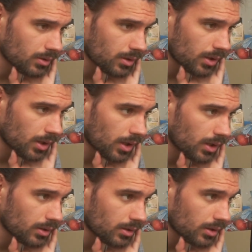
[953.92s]

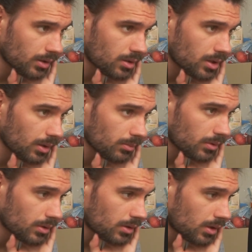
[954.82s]
then it
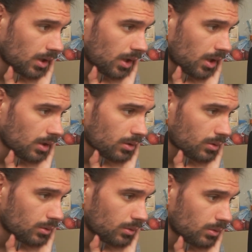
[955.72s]
jumped
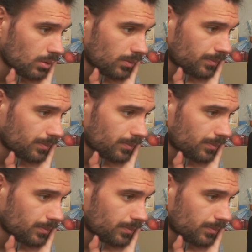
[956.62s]
to